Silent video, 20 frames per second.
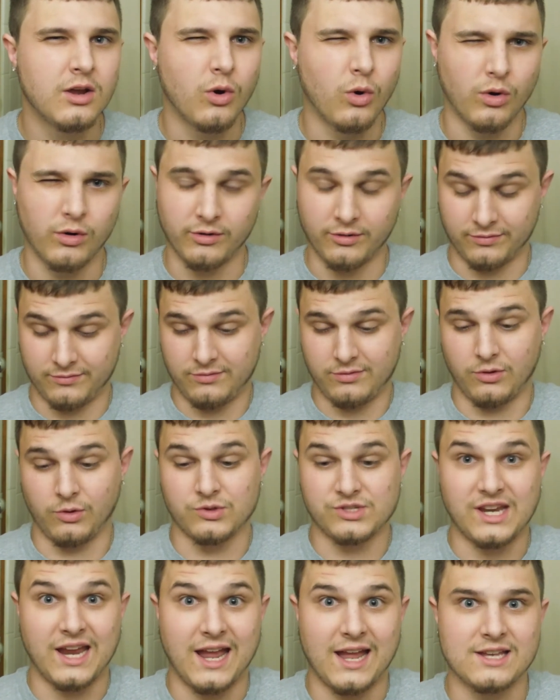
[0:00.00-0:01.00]
Or
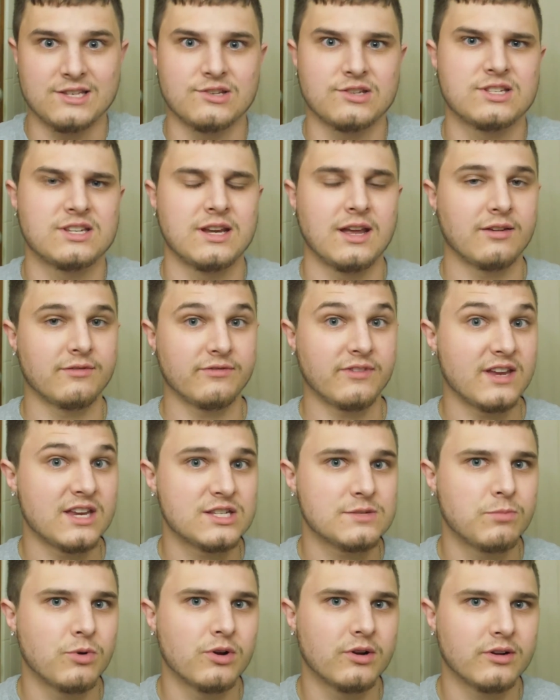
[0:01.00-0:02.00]
those ads you see on
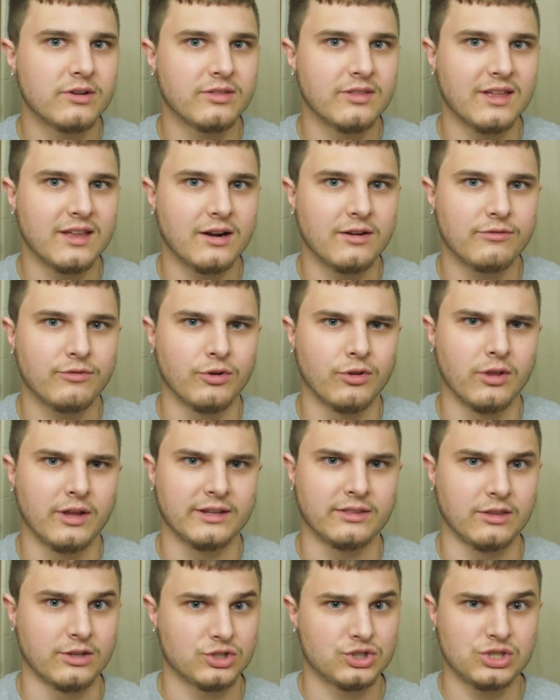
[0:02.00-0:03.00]
Facebook that are for
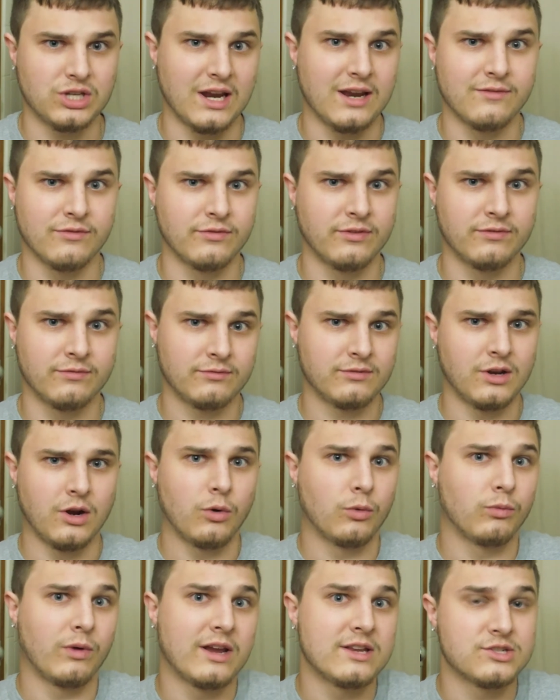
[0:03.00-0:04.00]
like the shave,
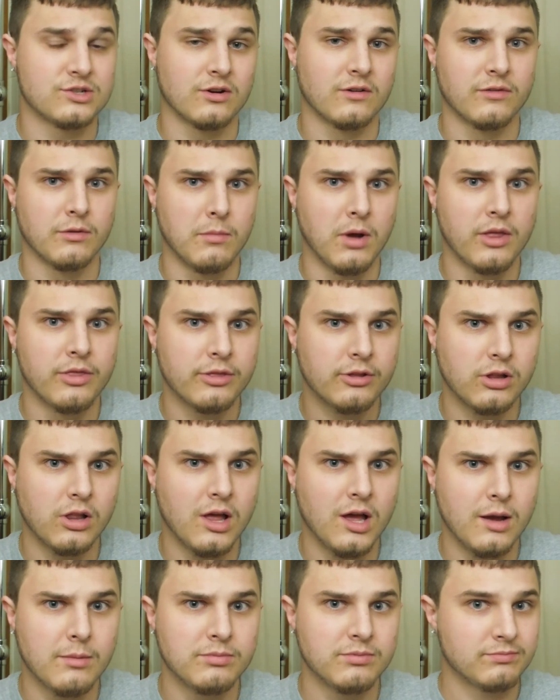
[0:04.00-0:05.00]
razor of the month
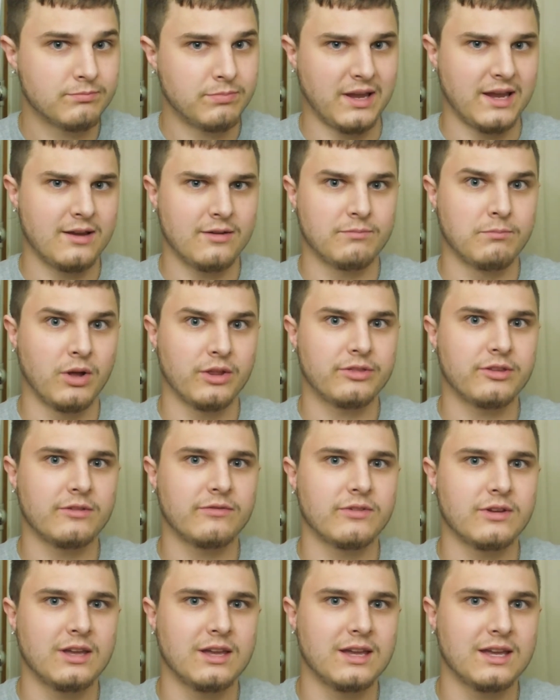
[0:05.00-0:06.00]
club, pay a monthly
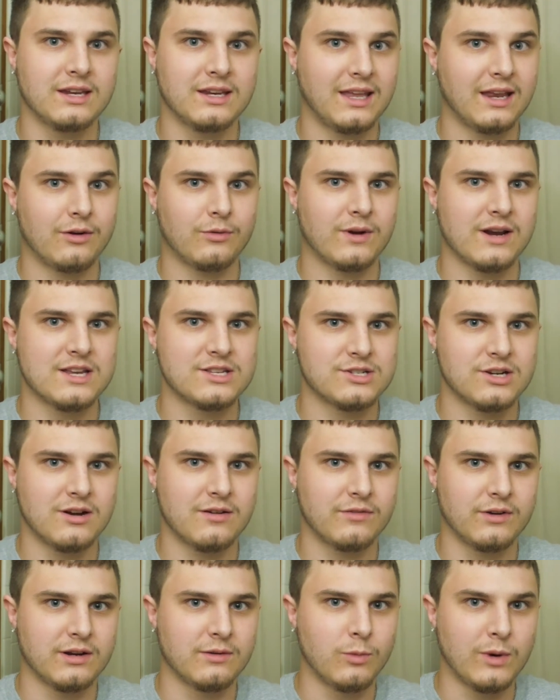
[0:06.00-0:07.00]
fee and get a razor
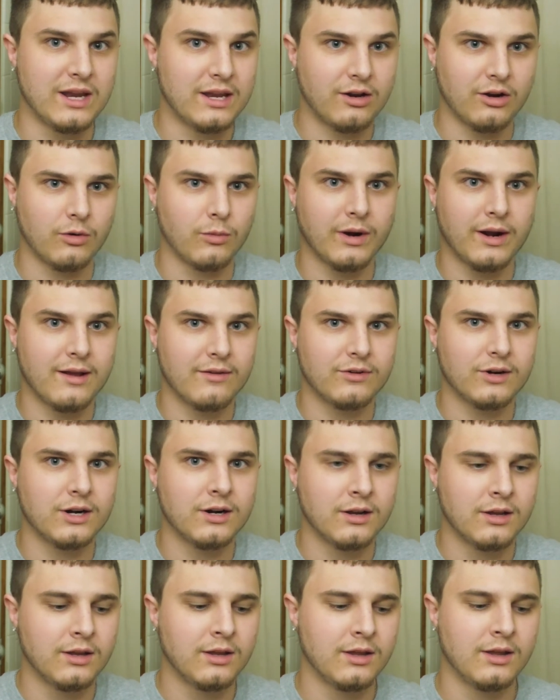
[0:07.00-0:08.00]
every week or
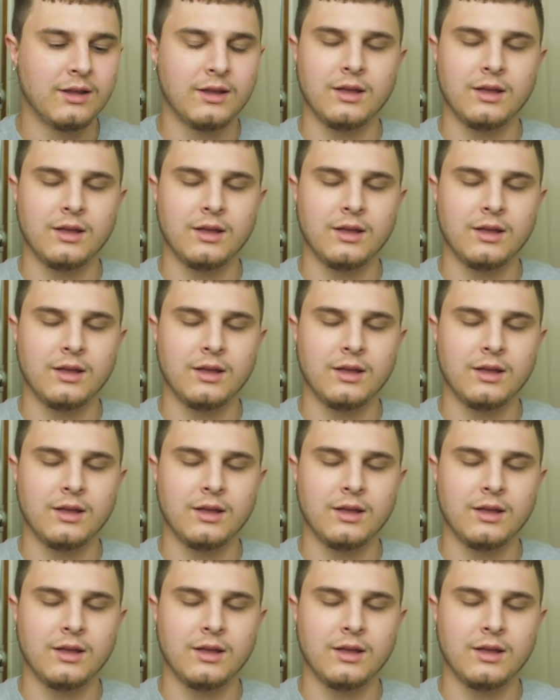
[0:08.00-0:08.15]
whatever?